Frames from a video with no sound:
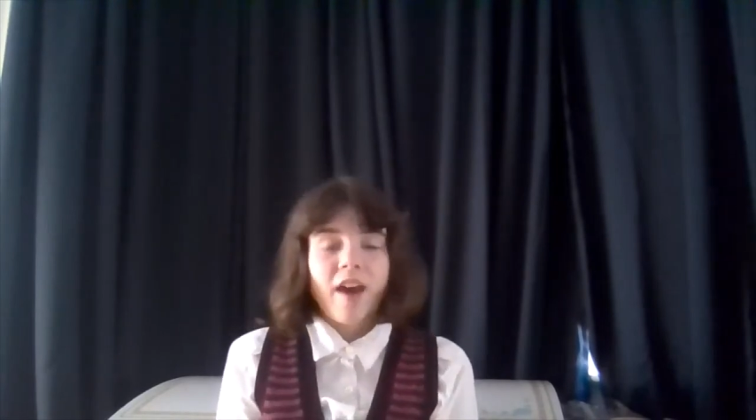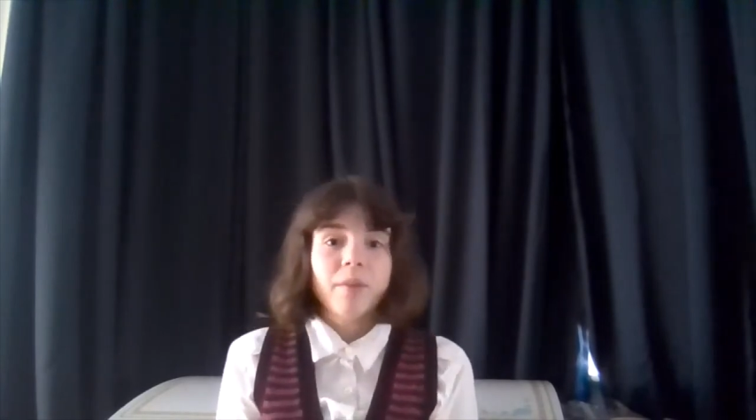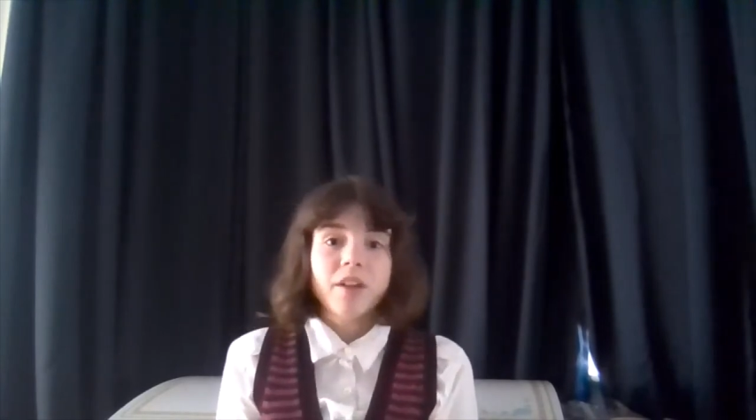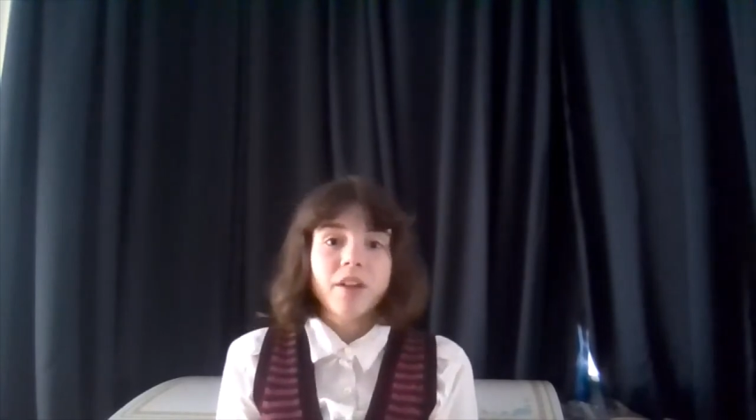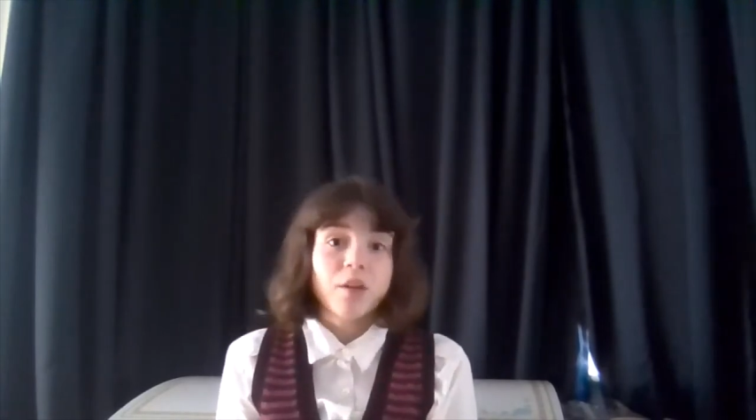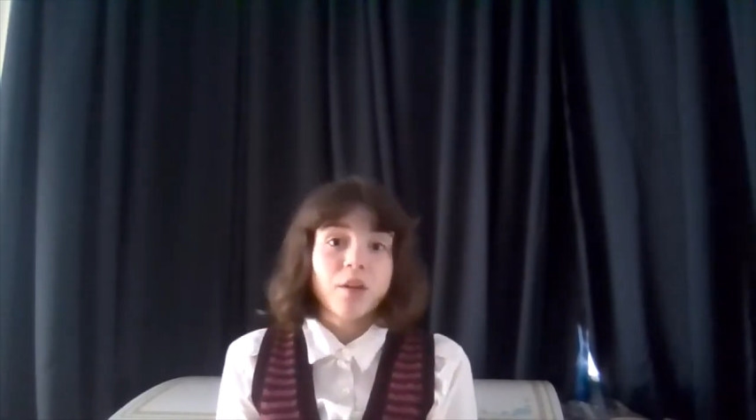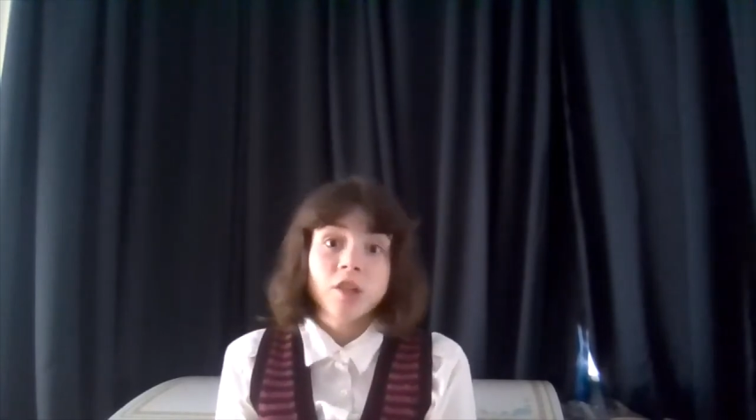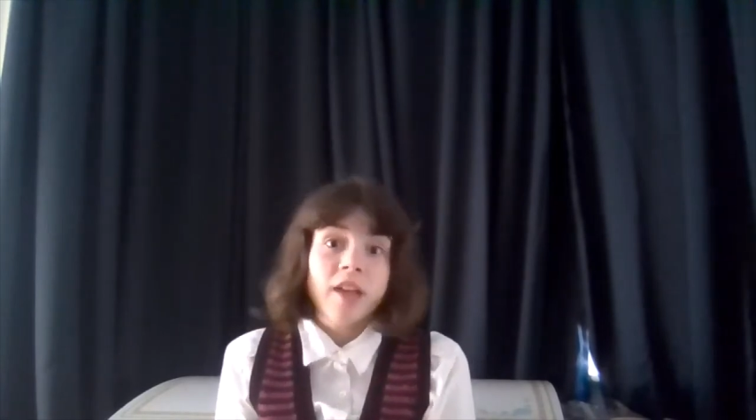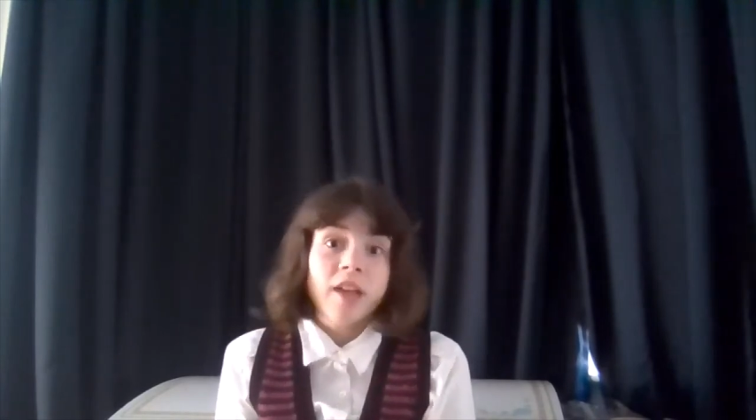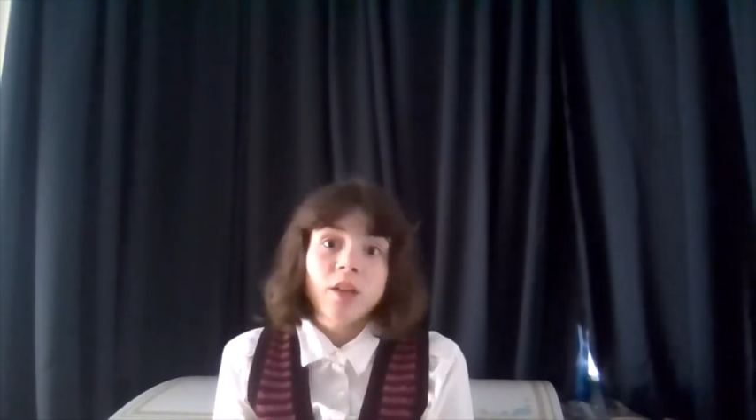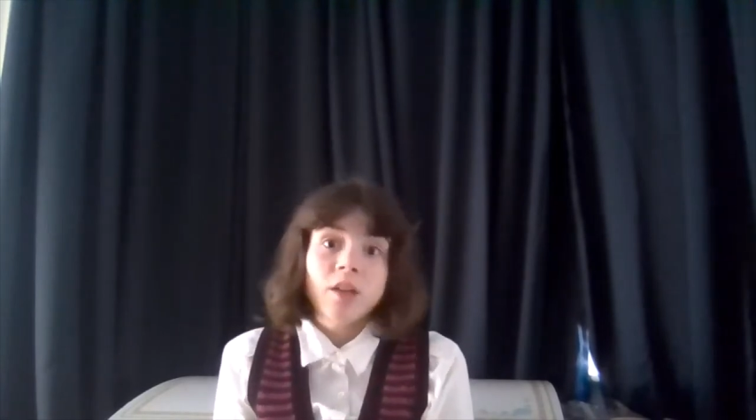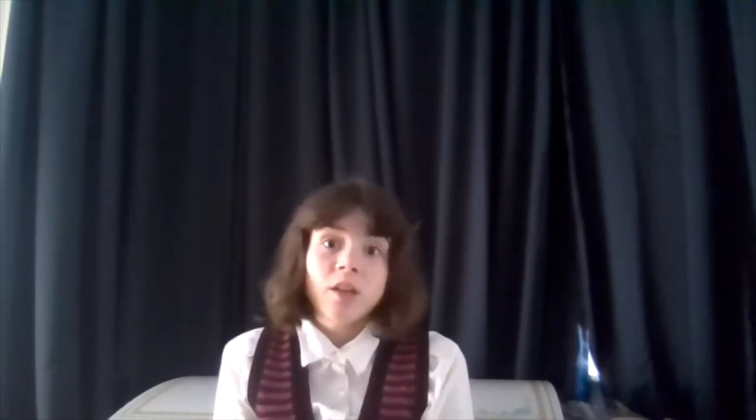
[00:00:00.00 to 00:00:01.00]
because I'll just
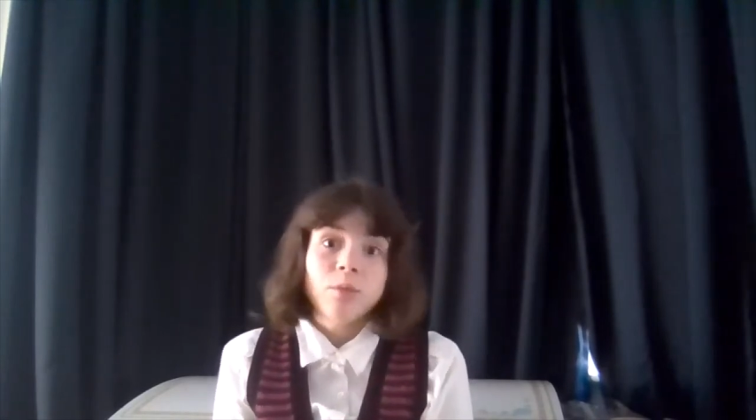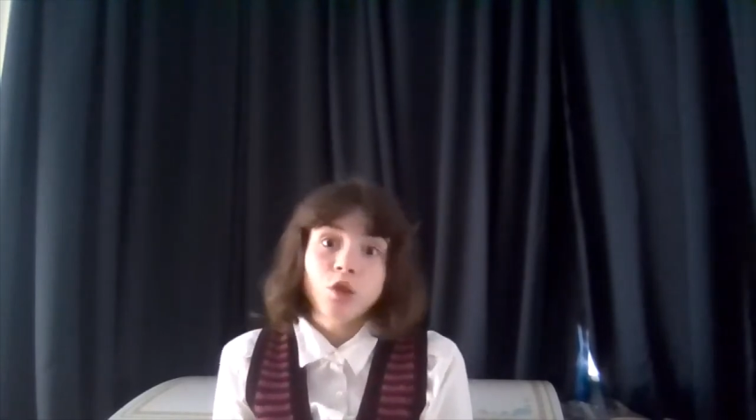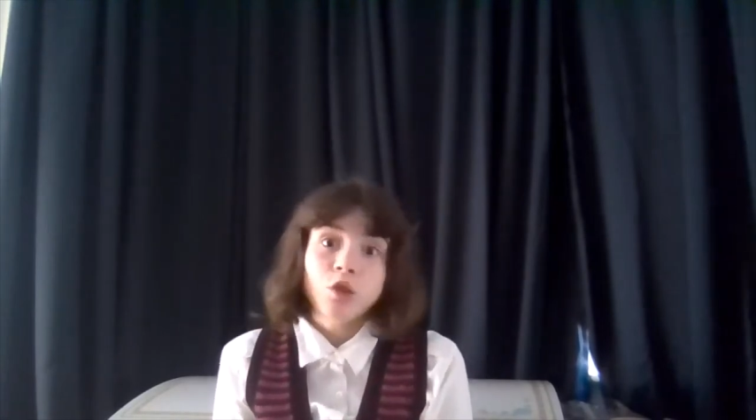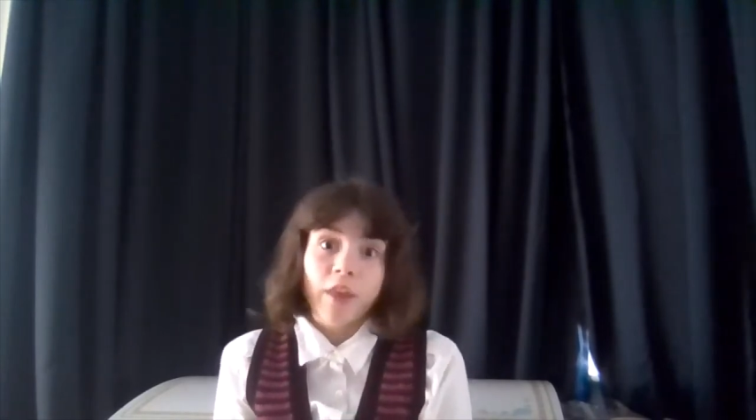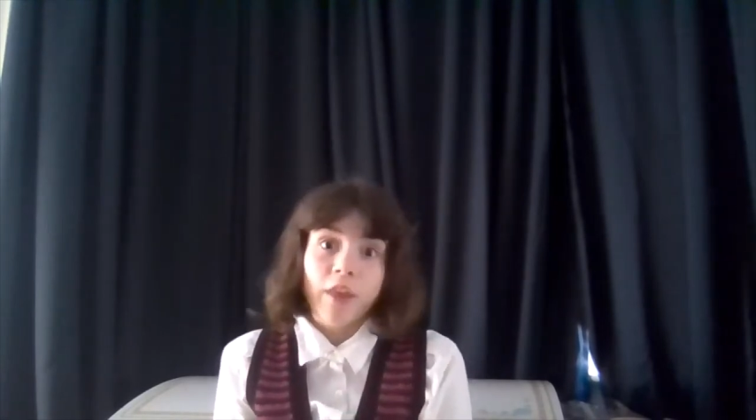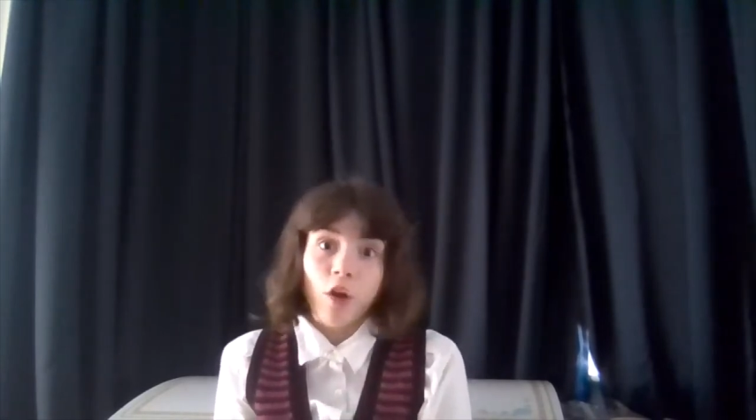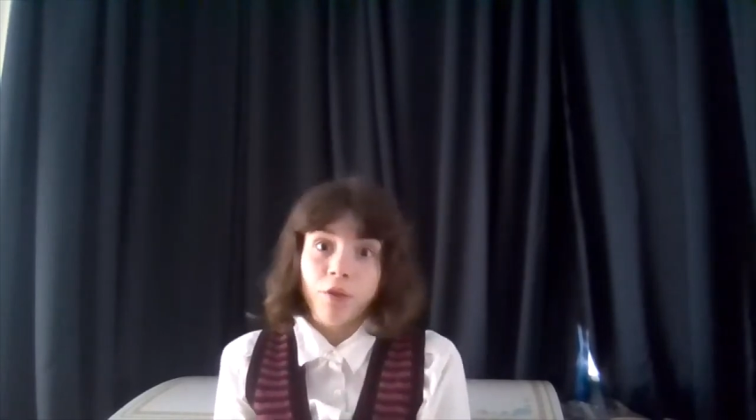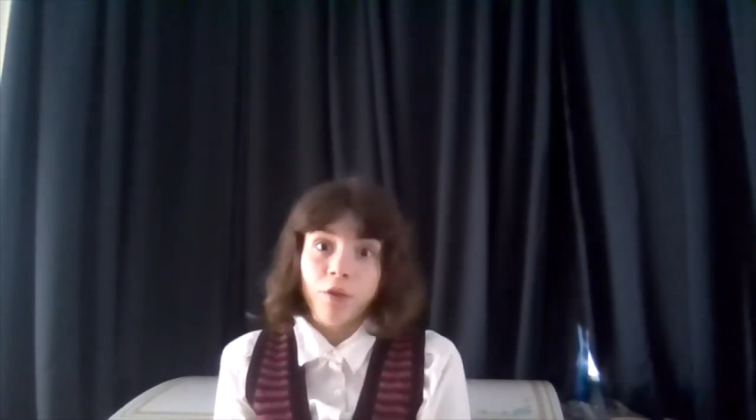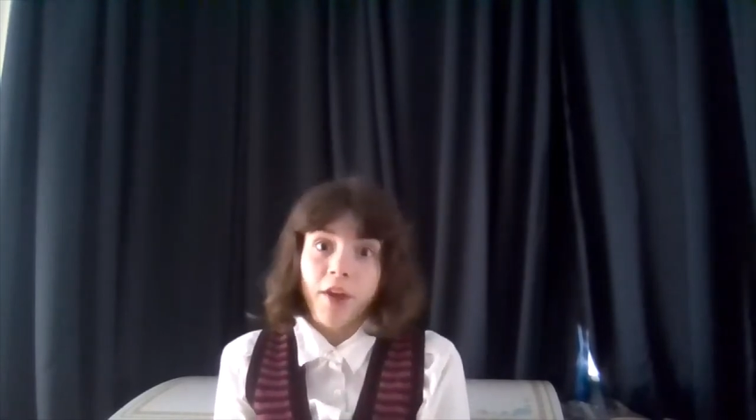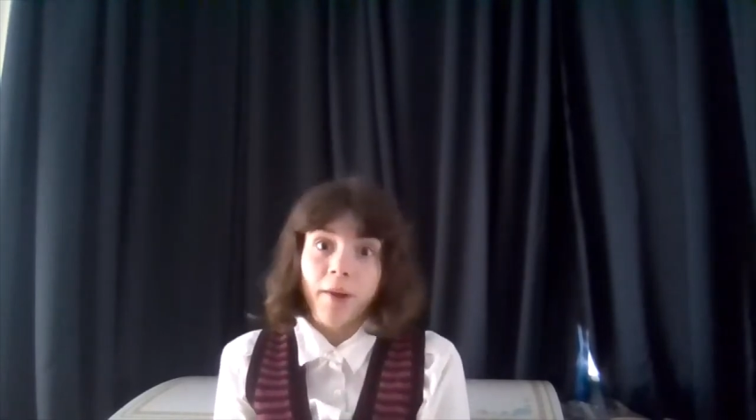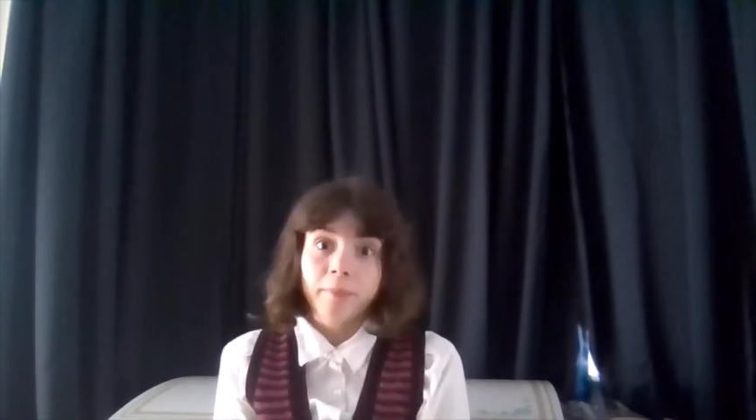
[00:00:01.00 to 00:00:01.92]
end up butchering the whole thing.